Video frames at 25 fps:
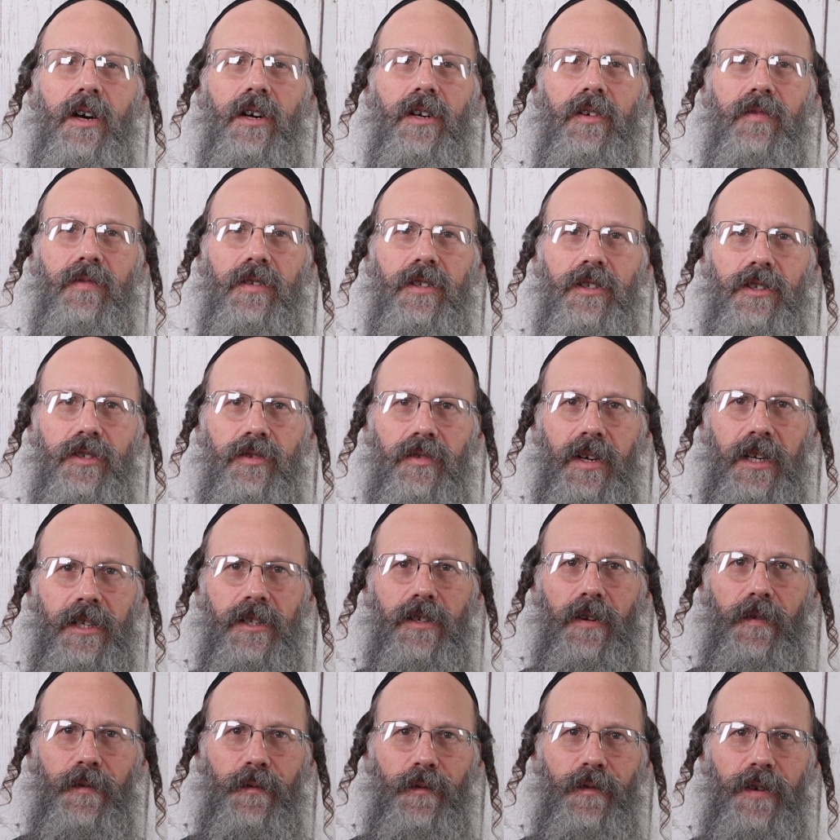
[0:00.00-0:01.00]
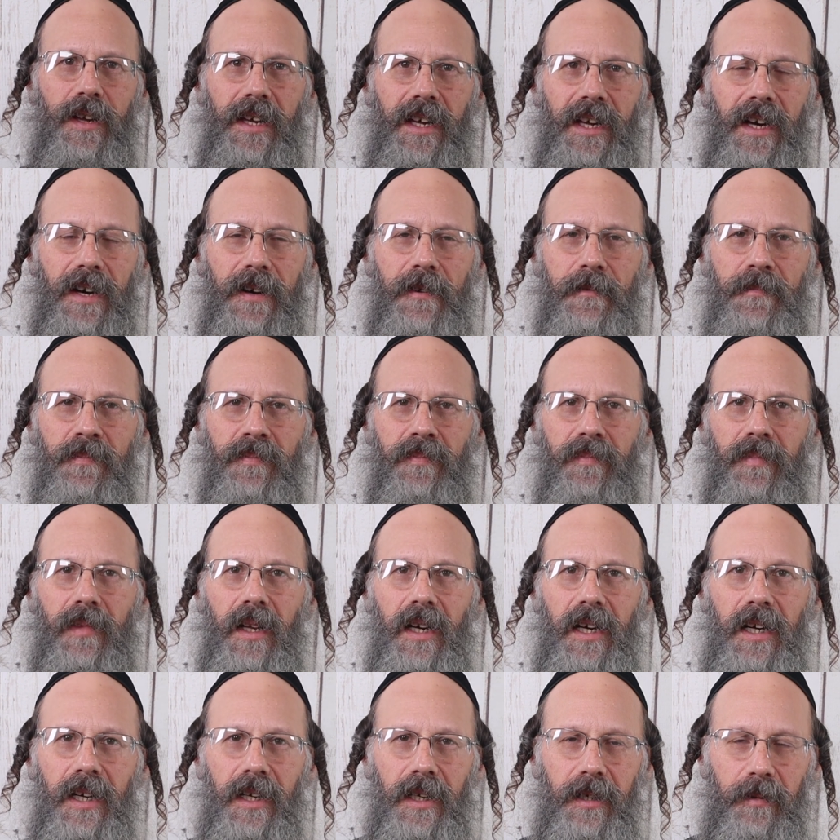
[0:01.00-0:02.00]
With stress or fear.
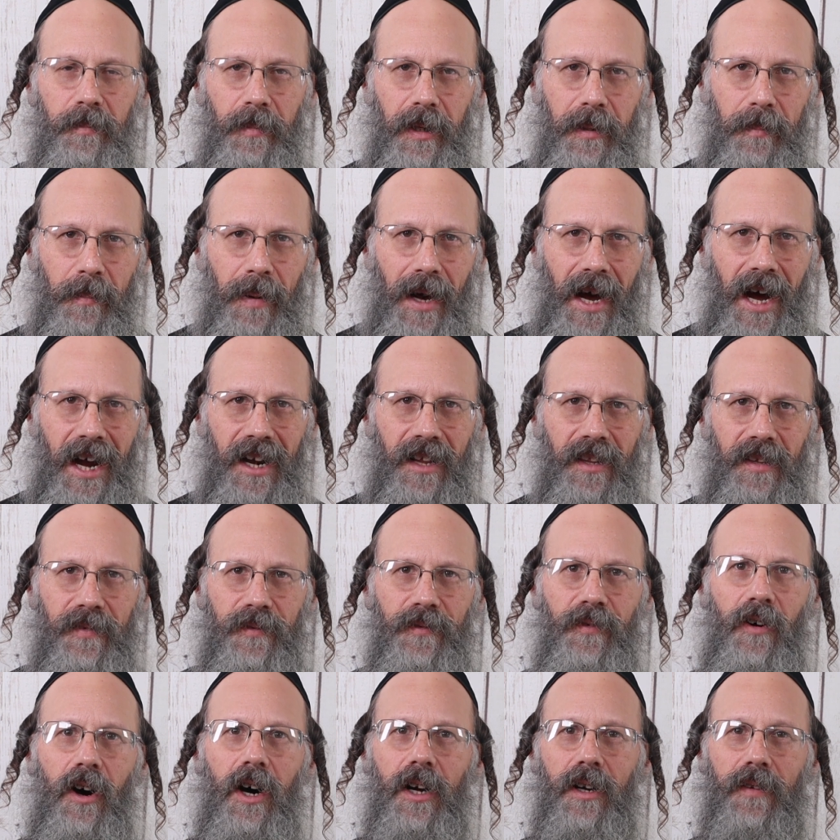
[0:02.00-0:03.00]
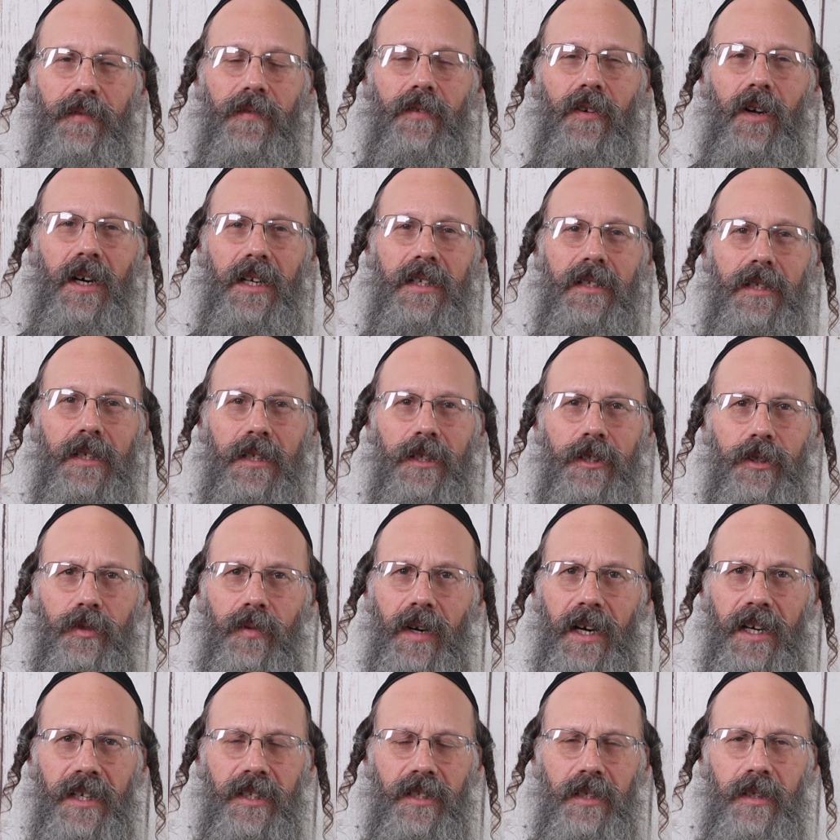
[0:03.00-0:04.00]
It can be part of the fight or flight
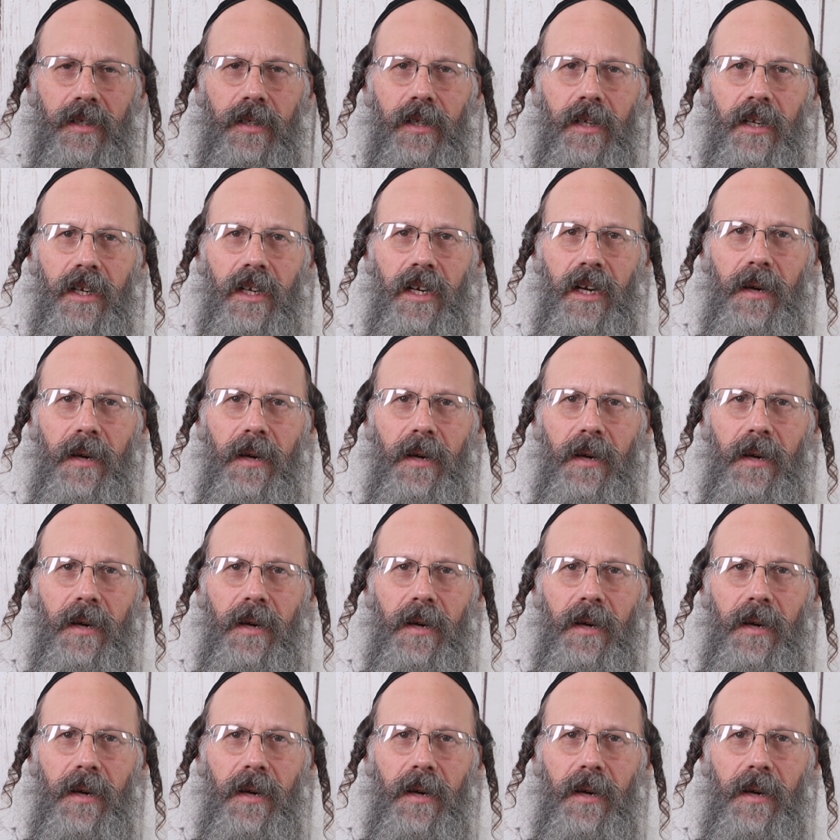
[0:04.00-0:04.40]
situation.